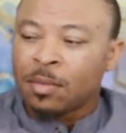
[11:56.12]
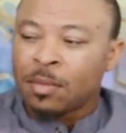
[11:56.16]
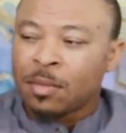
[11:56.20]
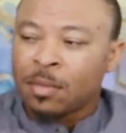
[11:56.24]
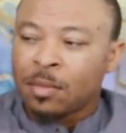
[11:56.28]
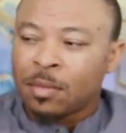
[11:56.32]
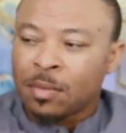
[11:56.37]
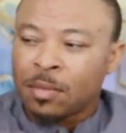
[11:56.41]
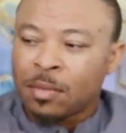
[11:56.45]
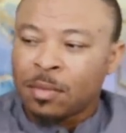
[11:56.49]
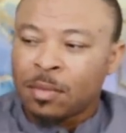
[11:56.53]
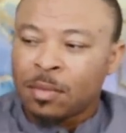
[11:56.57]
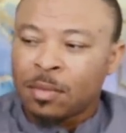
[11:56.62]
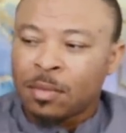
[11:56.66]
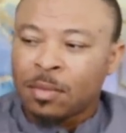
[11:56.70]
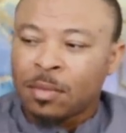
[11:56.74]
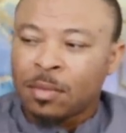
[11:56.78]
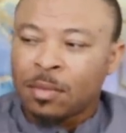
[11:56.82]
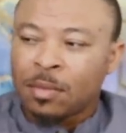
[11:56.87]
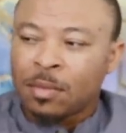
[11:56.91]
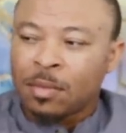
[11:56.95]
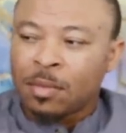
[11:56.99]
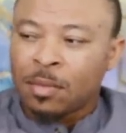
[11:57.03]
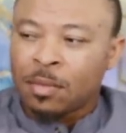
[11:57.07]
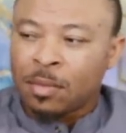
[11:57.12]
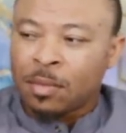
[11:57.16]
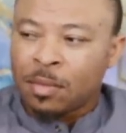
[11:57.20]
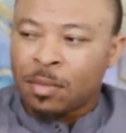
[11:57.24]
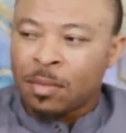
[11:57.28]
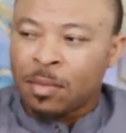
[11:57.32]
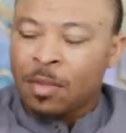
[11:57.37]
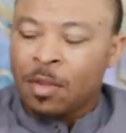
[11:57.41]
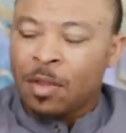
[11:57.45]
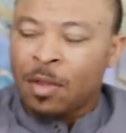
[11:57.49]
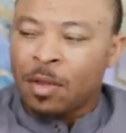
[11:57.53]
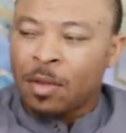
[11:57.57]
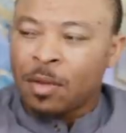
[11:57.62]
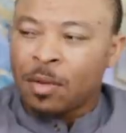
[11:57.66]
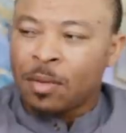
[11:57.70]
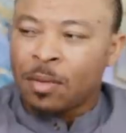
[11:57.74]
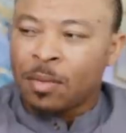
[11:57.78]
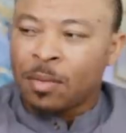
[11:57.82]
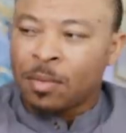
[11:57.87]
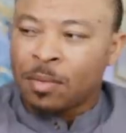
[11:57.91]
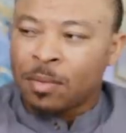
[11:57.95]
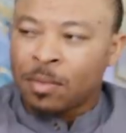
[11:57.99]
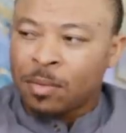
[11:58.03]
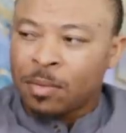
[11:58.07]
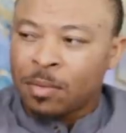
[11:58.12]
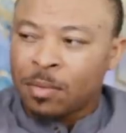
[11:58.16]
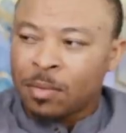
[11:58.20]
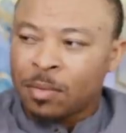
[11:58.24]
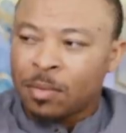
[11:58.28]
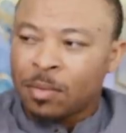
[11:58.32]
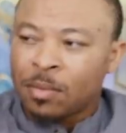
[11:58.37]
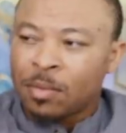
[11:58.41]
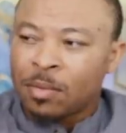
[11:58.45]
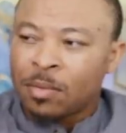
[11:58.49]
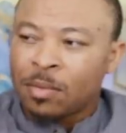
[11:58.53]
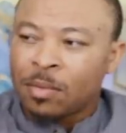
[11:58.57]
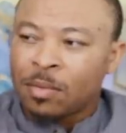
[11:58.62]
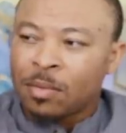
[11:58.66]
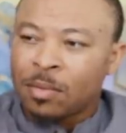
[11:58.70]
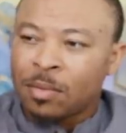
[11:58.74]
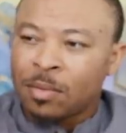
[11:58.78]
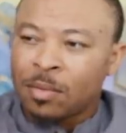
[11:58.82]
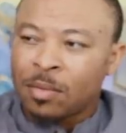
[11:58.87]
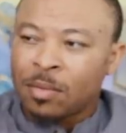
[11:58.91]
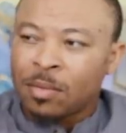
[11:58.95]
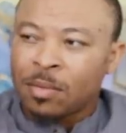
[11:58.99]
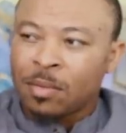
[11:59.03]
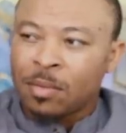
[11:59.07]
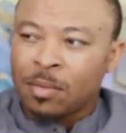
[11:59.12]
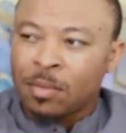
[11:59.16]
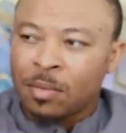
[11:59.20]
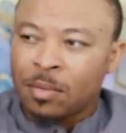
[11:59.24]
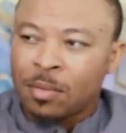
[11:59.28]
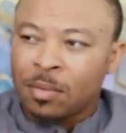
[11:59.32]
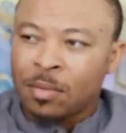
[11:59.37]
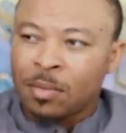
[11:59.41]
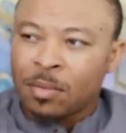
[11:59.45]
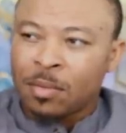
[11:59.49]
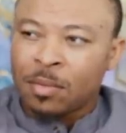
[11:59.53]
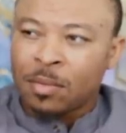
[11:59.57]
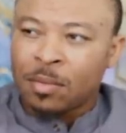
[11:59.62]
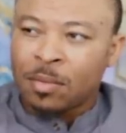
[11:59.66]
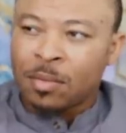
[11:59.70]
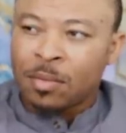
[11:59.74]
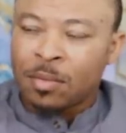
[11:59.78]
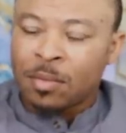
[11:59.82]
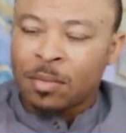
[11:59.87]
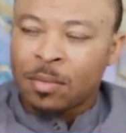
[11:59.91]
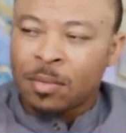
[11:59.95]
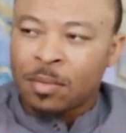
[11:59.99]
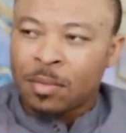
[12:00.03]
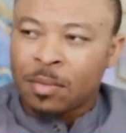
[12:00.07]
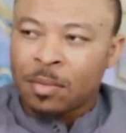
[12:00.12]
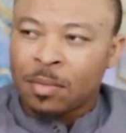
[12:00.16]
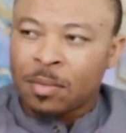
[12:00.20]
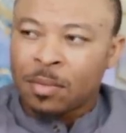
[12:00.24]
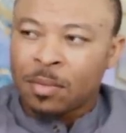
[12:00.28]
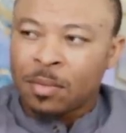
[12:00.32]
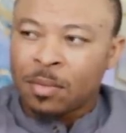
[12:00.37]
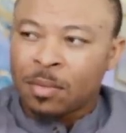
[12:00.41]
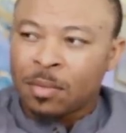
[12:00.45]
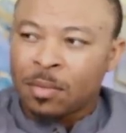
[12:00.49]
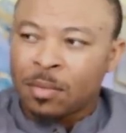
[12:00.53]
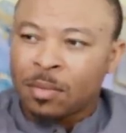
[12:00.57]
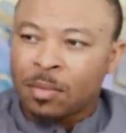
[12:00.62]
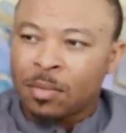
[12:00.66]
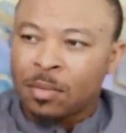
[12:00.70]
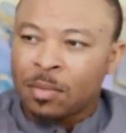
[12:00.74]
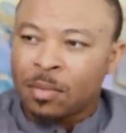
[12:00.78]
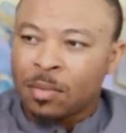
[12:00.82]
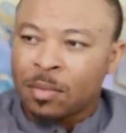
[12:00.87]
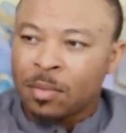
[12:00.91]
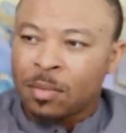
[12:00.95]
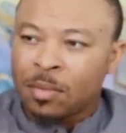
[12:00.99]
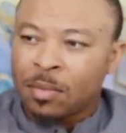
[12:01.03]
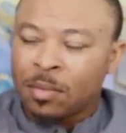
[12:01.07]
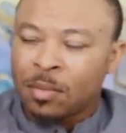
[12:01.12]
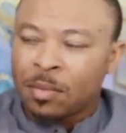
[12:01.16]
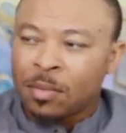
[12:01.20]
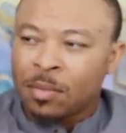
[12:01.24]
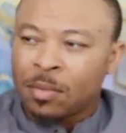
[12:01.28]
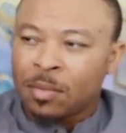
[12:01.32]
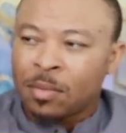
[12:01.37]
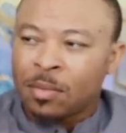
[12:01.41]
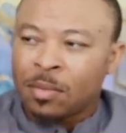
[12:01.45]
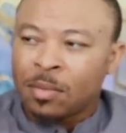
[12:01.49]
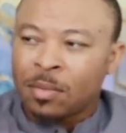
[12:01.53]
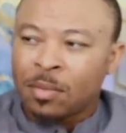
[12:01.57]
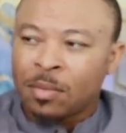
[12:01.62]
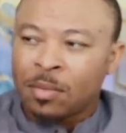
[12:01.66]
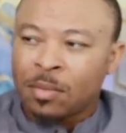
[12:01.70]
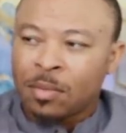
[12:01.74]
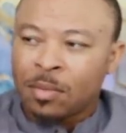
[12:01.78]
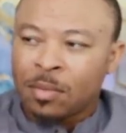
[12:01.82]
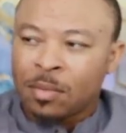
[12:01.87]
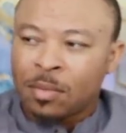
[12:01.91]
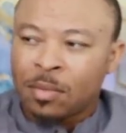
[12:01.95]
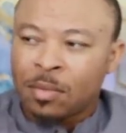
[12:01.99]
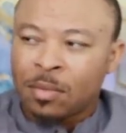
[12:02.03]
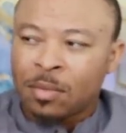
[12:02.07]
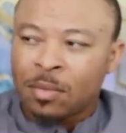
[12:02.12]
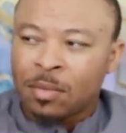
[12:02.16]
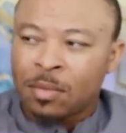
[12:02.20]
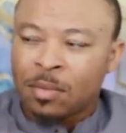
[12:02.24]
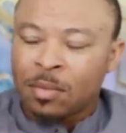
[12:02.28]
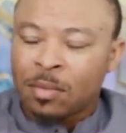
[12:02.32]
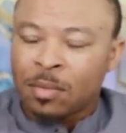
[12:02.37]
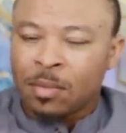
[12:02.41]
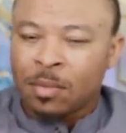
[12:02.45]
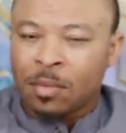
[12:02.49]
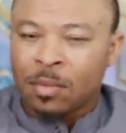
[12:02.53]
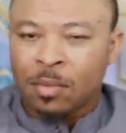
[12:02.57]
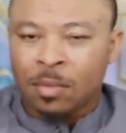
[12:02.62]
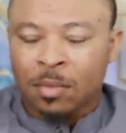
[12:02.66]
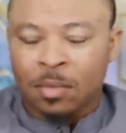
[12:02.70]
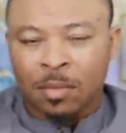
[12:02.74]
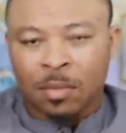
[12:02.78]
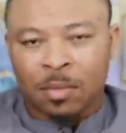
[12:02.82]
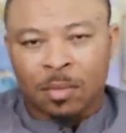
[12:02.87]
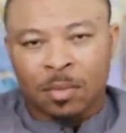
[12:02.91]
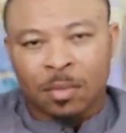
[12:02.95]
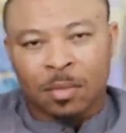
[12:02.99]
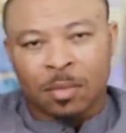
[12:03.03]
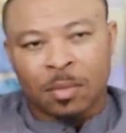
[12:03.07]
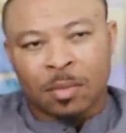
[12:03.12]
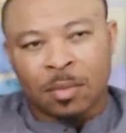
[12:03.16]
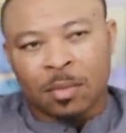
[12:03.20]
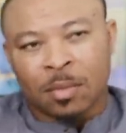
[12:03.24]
(not speaking)